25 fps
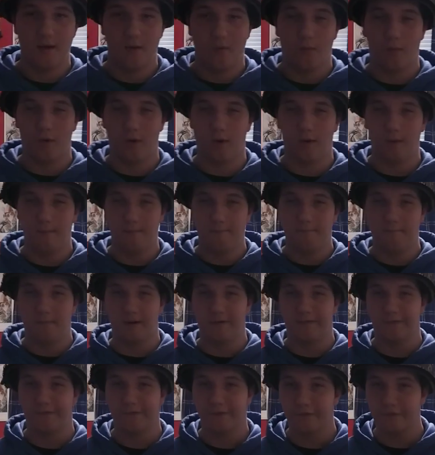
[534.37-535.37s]
Well, I
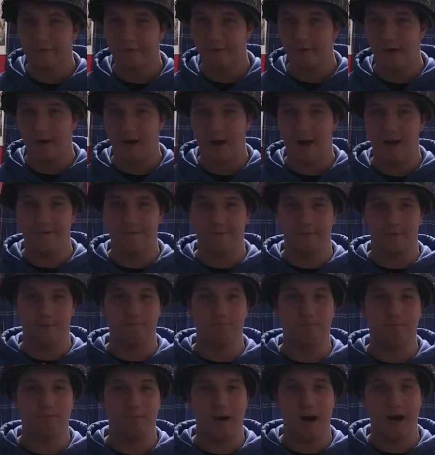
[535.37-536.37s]

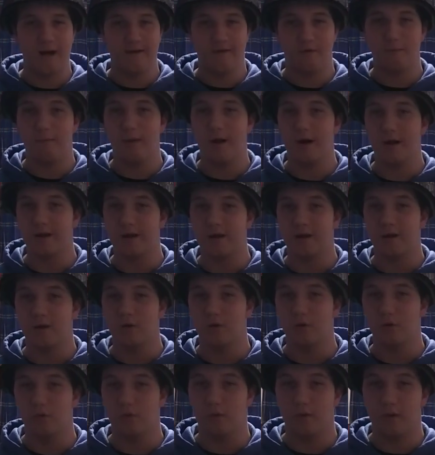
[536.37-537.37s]
have a buddy
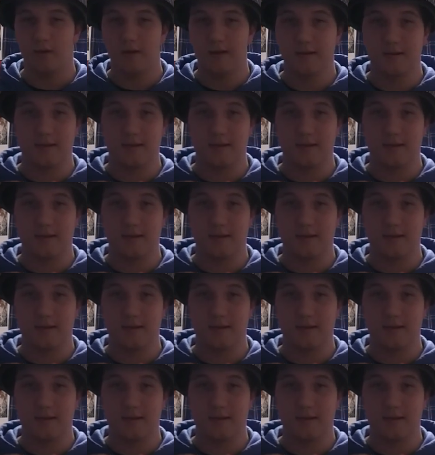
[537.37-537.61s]
who,